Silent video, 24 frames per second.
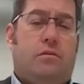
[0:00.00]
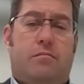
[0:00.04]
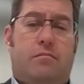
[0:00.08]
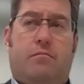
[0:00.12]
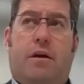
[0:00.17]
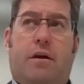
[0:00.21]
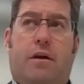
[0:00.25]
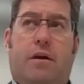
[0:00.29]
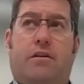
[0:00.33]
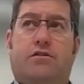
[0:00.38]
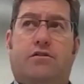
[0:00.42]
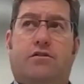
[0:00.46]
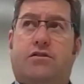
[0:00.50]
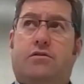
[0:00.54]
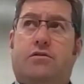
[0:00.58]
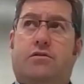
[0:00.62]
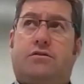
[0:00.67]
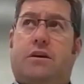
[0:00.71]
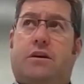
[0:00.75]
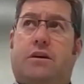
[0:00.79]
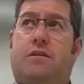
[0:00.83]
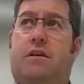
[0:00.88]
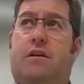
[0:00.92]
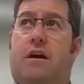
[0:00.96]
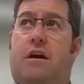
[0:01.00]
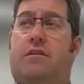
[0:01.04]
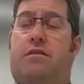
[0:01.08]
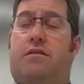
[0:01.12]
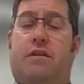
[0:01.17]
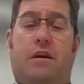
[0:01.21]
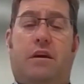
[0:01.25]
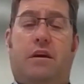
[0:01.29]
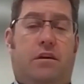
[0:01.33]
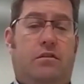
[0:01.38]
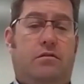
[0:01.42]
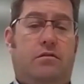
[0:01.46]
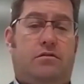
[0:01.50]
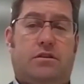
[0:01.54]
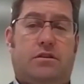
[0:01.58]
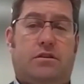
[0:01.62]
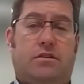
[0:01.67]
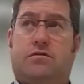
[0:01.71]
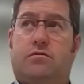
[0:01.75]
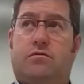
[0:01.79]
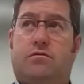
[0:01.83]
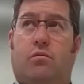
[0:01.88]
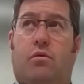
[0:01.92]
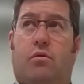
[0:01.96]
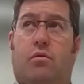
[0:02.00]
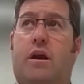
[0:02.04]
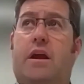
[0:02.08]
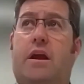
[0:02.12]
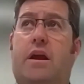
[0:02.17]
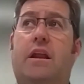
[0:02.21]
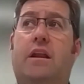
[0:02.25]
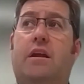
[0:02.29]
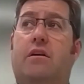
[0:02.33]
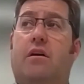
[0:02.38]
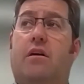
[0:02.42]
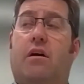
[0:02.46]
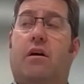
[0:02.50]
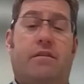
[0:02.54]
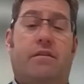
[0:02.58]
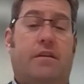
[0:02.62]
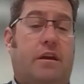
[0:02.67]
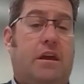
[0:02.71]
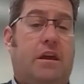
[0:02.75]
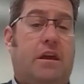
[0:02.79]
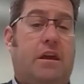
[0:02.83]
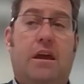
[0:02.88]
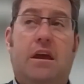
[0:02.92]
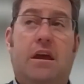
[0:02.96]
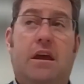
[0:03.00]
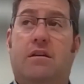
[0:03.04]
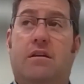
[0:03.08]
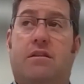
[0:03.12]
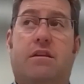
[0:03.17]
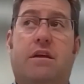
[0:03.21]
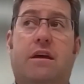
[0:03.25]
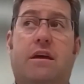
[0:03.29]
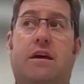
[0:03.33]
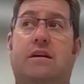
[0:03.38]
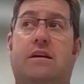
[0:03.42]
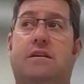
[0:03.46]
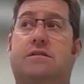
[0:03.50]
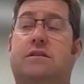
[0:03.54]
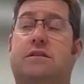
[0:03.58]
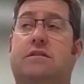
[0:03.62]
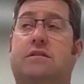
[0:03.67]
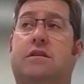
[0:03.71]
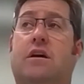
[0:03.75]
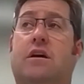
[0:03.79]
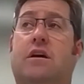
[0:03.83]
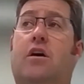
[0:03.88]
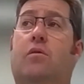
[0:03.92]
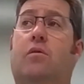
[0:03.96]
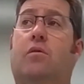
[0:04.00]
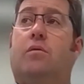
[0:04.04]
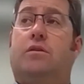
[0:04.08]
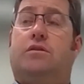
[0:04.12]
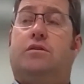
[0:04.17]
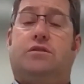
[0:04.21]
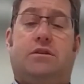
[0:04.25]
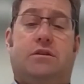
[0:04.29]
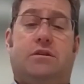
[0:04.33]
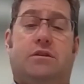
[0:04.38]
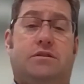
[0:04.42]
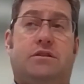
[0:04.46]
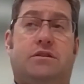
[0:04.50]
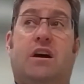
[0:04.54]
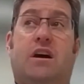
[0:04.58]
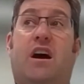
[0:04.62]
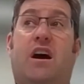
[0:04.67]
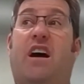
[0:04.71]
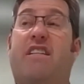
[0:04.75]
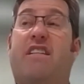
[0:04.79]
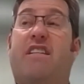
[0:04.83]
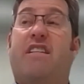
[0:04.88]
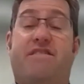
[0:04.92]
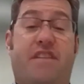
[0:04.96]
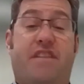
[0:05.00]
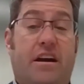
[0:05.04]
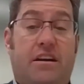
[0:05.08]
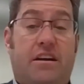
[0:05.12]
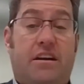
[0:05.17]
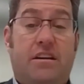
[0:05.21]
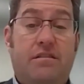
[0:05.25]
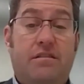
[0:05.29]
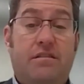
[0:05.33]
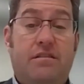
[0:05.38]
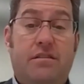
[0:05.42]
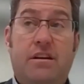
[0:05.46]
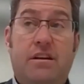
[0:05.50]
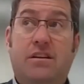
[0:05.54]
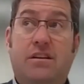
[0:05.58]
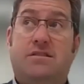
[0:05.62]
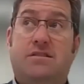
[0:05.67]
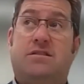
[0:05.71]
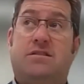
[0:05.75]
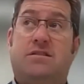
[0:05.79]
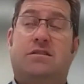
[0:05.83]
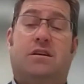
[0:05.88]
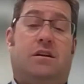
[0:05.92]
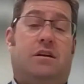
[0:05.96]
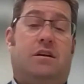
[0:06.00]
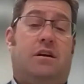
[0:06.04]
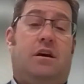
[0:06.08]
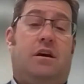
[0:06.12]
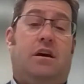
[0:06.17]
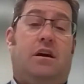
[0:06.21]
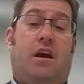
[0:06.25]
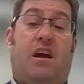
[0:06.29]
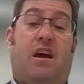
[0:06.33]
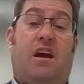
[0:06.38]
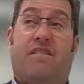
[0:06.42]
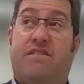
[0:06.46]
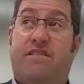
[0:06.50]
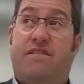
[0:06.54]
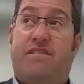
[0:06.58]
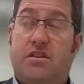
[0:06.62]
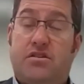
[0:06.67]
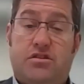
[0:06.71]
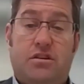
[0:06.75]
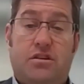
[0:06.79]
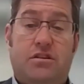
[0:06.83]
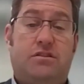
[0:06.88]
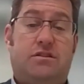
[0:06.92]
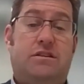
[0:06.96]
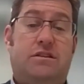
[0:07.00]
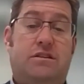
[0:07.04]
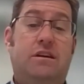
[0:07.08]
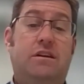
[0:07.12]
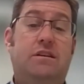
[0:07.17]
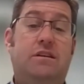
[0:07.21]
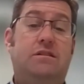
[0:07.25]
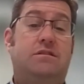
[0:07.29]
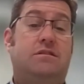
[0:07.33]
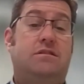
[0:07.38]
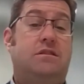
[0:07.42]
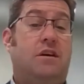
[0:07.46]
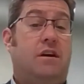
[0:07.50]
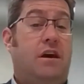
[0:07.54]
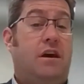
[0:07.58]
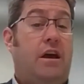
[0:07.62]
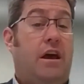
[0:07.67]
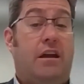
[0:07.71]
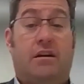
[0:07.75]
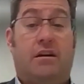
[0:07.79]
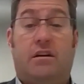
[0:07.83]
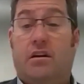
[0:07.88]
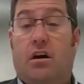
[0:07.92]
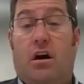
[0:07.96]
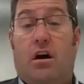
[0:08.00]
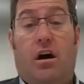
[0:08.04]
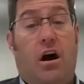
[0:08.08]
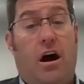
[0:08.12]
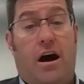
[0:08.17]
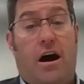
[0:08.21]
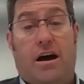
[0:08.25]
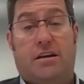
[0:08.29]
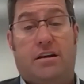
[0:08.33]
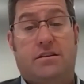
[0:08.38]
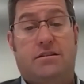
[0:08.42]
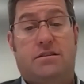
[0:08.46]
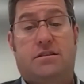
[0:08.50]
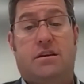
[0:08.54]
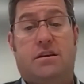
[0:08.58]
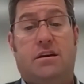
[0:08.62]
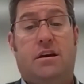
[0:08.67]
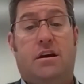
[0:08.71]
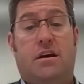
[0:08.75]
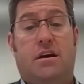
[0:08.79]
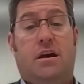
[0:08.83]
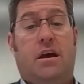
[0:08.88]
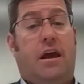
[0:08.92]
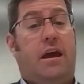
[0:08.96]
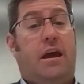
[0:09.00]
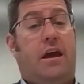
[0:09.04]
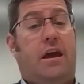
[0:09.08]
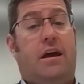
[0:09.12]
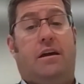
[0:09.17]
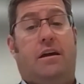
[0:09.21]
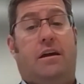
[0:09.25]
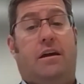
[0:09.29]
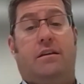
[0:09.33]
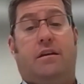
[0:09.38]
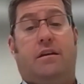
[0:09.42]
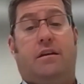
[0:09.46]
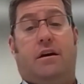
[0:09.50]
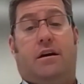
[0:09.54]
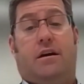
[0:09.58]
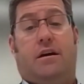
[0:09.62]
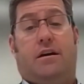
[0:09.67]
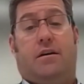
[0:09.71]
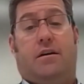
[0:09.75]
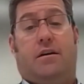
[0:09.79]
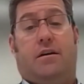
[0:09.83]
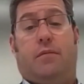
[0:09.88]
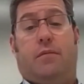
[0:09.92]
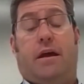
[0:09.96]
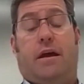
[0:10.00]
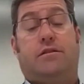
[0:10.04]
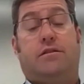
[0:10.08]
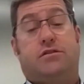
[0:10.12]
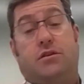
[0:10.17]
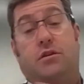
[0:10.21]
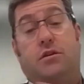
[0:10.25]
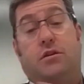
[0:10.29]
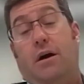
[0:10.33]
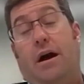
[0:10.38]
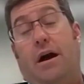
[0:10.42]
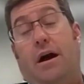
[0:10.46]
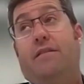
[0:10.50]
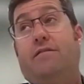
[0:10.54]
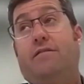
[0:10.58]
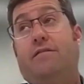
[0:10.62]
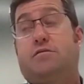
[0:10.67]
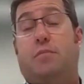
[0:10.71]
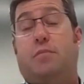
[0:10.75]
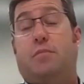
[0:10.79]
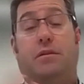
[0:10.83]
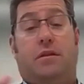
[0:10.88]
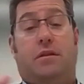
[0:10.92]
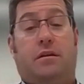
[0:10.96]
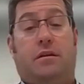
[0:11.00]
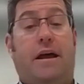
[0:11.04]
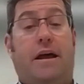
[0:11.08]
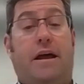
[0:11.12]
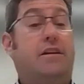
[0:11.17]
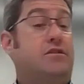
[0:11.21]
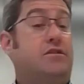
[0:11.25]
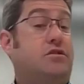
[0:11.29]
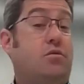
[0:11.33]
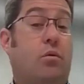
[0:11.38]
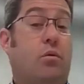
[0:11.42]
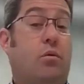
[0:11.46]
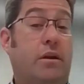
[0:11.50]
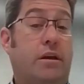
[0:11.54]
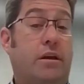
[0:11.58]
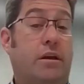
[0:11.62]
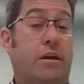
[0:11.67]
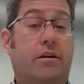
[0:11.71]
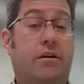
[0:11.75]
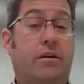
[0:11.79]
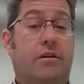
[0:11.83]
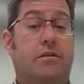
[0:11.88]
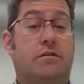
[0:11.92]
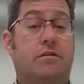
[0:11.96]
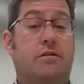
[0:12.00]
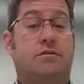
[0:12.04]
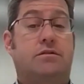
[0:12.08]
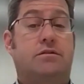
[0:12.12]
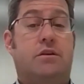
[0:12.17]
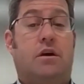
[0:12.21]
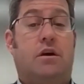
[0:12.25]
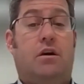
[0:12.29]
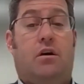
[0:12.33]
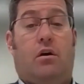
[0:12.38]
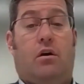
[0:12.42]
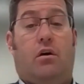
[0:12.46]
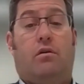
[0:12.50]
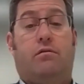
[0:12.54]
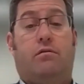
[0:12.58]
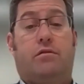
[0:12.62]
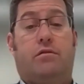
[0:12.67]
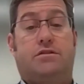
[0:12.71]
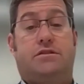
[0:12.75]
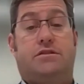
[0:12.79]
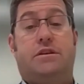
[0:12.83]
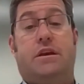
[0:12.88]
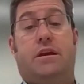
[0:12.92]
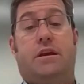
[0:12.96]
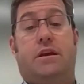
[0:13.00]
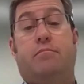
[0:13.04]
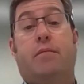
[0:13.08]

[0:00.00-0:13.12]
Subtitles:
Mayor Jones, I think you just were hitting on the key things, which is effectiveness, efficiencies, and cost. And so I've spent the last 20 years overseeing